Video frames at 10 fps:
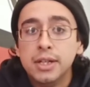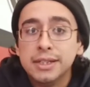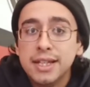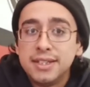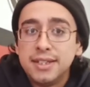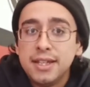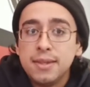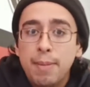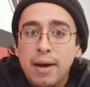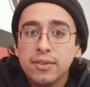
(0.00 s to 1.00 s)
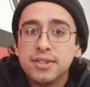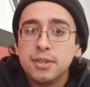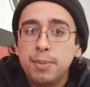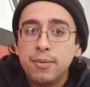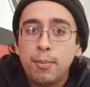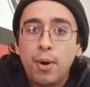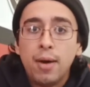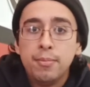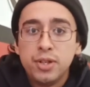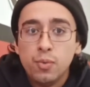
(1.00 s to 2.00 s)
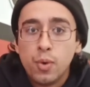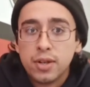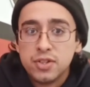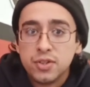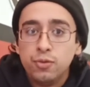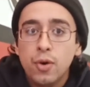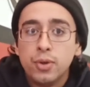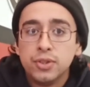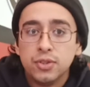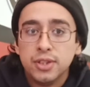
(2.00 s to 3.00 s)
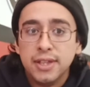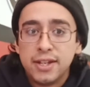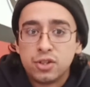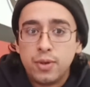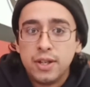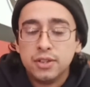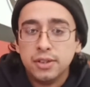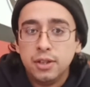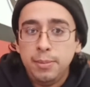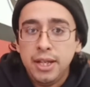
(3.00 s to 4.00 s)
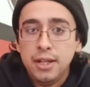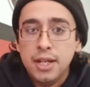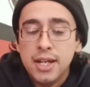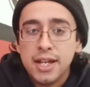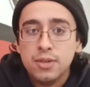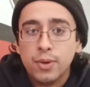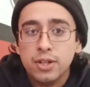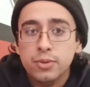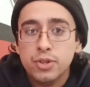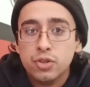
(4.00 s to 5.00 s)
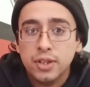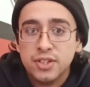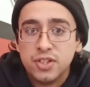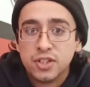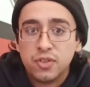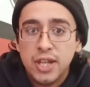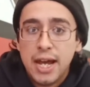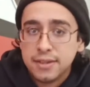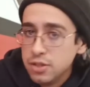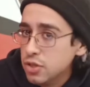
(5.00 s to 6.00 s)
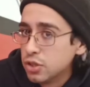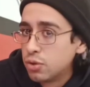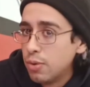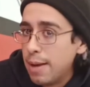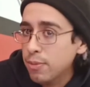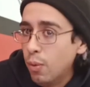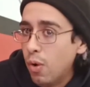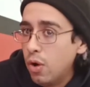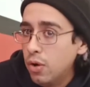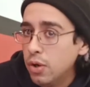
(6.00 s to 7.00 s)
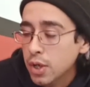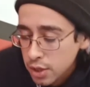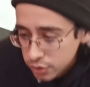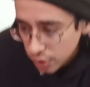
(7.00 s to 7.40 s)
let's say the balance is a bit of a problem and you want to just focus on the leg strength a little bit, and you want to do a drill that's just for that, then you just grab the wall. So